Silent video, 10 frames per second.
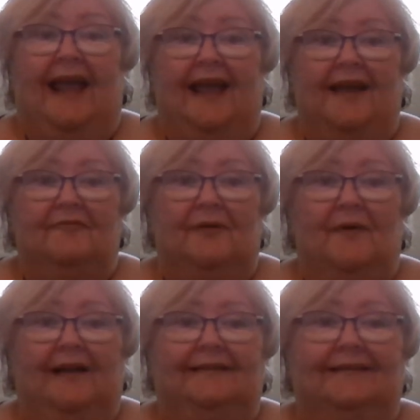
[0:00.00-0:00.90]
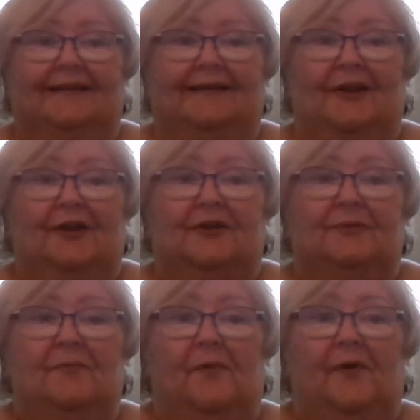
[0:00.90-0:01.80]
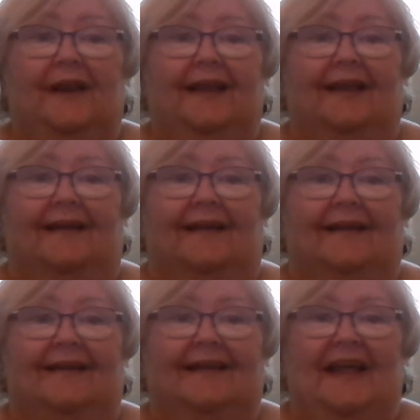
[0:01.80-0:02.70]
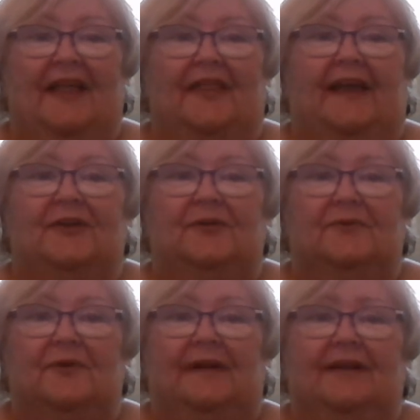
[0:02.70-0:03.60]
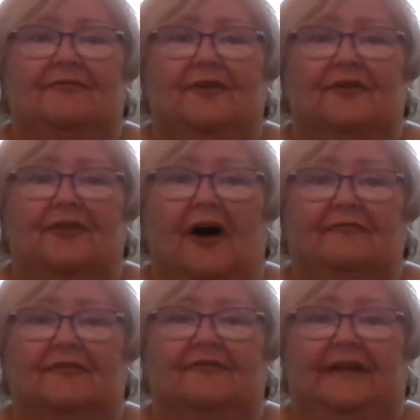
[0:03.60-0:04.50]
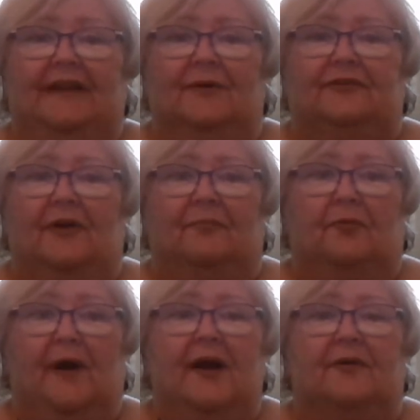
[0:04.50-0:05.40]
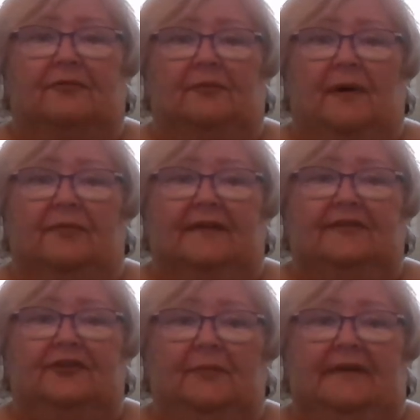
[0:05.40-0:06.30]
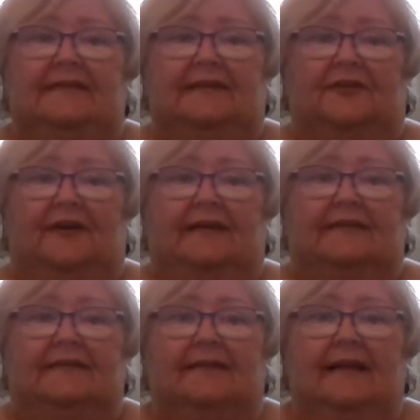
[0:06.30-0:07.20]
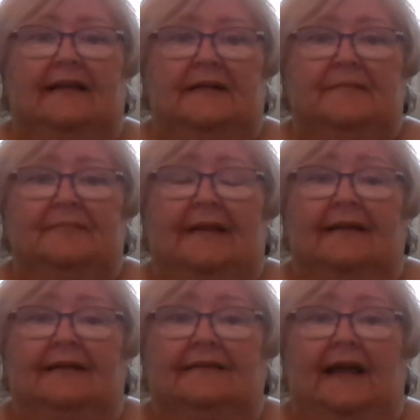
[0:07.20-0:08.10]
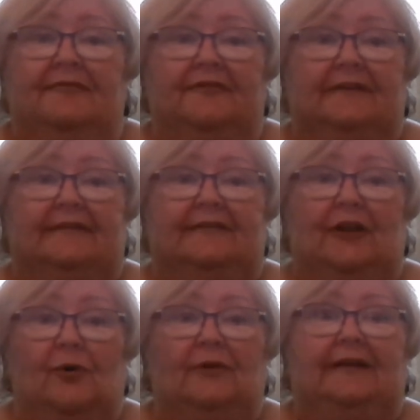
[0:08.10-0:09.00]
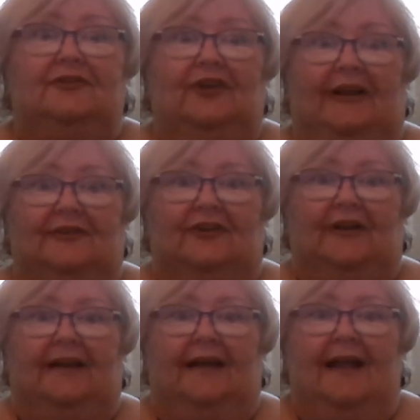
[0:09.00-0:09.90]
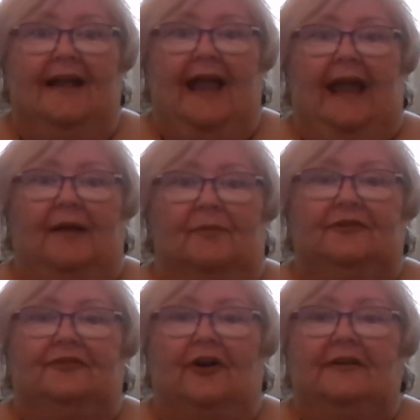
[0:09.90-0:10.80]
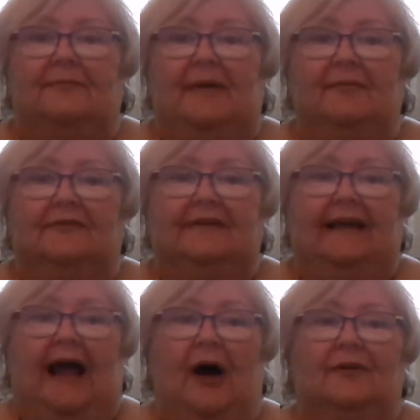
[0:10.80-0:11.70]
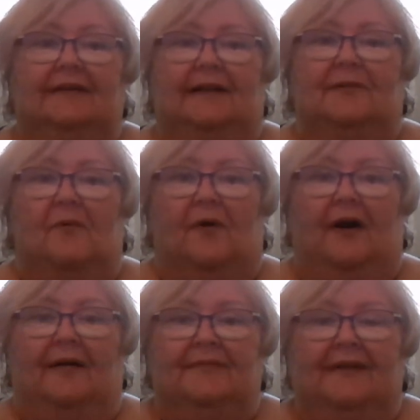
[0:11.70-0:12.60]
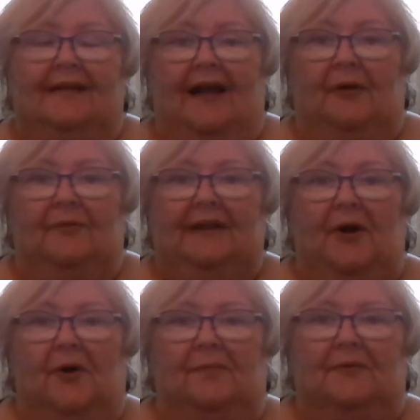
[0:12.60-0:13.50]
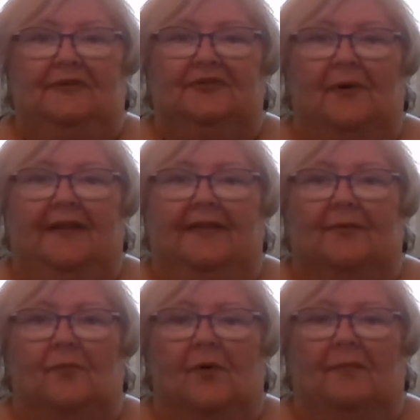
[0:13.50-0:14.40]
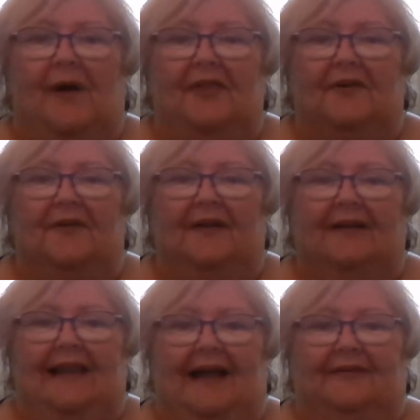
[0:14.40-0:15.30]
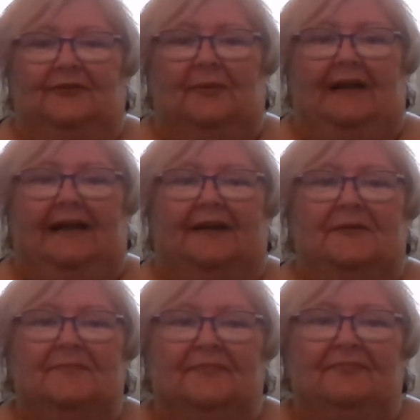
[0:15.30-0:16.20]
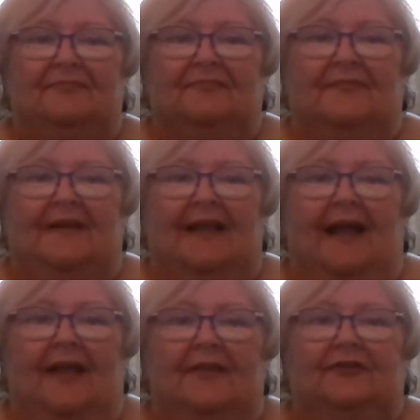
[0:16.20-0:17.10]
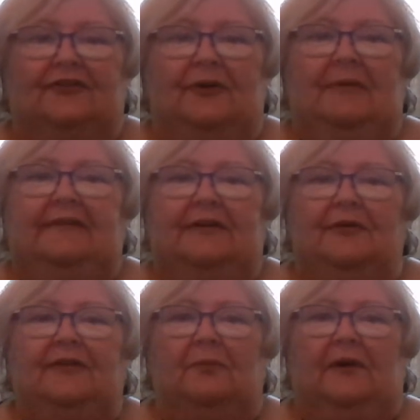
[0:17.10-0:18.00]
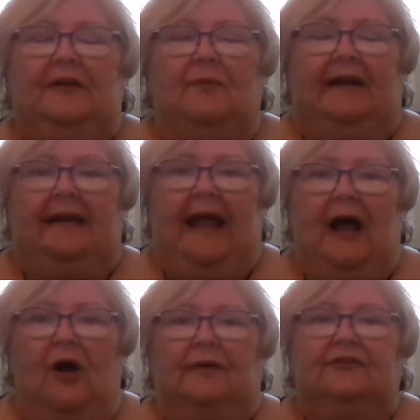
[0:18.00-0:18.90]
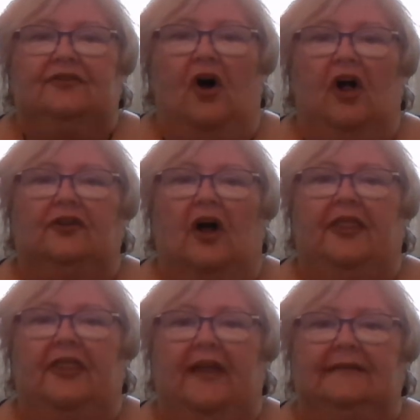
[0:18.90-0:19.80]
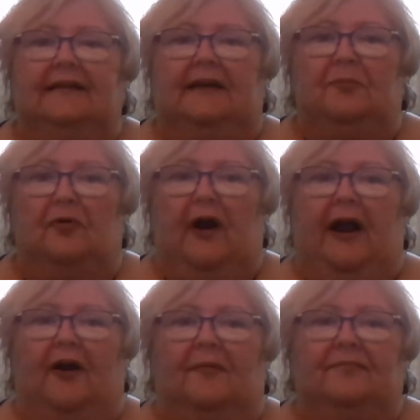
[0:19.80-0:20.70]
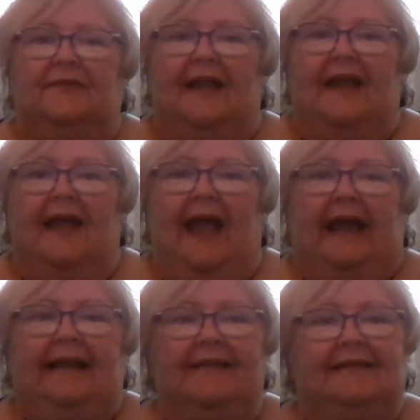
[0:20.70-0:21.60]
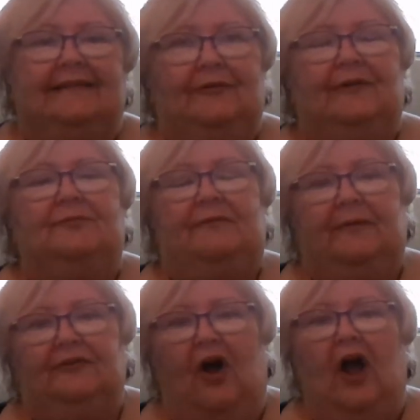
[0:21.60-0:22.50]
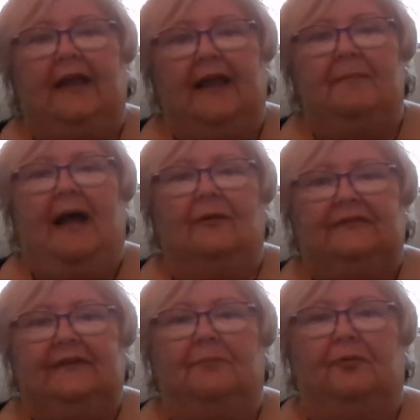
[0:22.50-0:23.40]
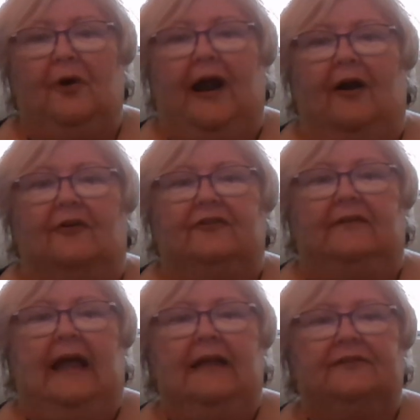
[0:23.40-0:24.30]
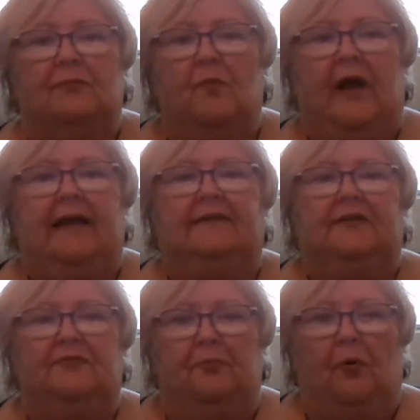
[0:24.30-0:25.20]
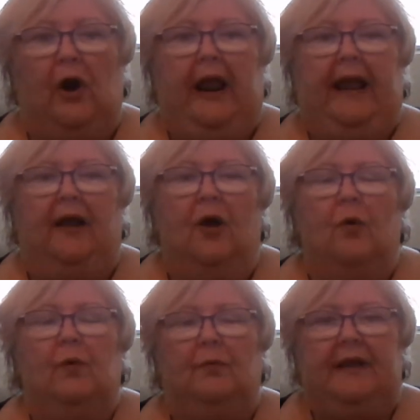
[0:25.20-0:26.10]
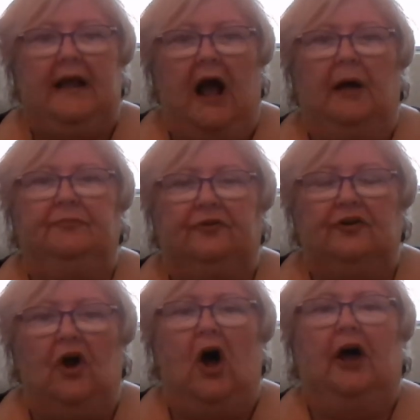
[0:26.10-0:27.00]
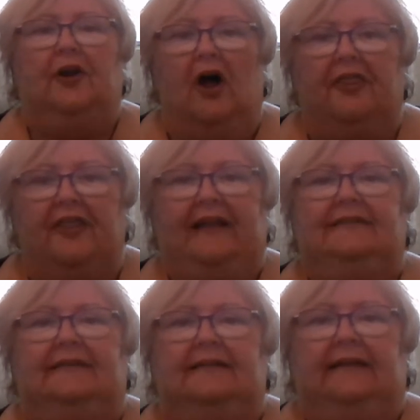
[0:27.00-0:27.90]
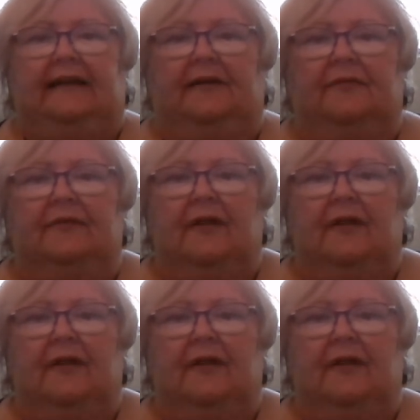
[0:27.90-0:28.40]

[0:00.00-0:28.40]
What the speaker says: Hey everyone, good morning. Thank you, Karina, for your thoughtful videos on prayer throughout this sermon series. Life is slowly changing, and we're starting to be able to get out a little more. I really hope you enjoyed the warm weather last week. The sermon series we're in right now is called Authentic Prayer. And in this series, we've been talking about some prayers and some ways of praying where we come to God authentically.